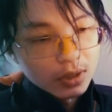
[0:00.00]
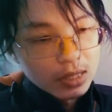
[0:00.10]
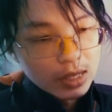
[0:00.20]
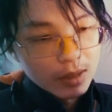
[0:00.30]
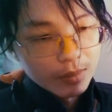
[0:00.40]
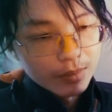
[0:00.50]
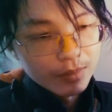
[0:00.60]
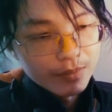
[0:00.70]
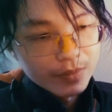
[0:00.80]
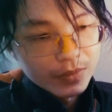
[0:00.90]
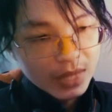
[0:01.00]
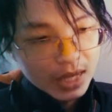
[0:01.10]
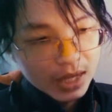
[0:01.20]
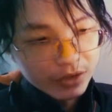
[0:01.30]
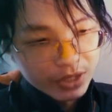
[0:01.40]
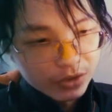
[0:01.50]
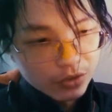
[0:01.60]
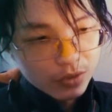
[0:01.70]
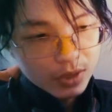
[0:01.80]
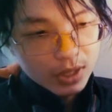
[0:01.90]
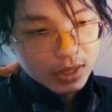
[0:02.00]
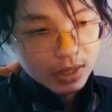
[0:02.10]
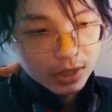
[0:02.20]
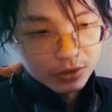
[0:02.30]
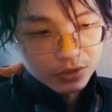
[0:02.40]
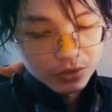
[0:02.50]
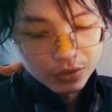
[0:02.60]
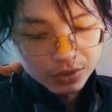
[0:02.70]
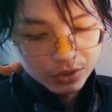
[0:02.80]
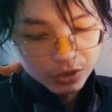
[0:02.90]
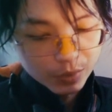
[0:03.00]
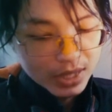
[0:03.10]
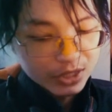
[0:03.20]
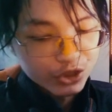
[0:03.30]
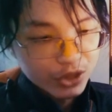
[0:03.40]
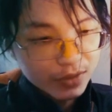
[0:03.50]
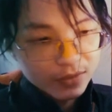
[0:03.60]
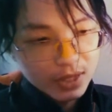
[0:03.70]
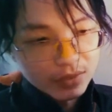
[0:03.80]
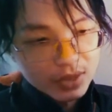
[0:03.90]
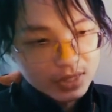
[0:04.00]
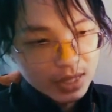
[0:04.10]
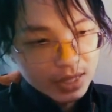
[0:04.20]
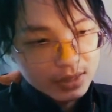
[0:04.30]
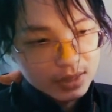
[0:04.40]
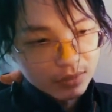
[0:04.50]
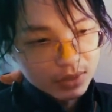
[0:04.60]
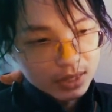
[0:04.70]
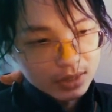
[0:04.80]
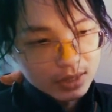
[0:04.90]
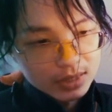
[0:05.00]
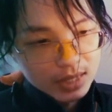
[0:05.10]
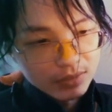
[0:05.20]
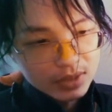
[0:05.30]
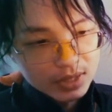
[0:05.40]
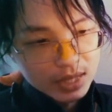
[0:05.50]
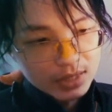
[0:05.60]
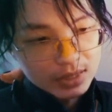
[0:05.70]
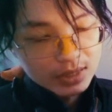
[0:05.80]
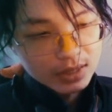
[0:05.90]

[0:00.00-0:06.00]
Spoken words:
That I already knew. I also knew you could press shift and resize, and what that does is that resizes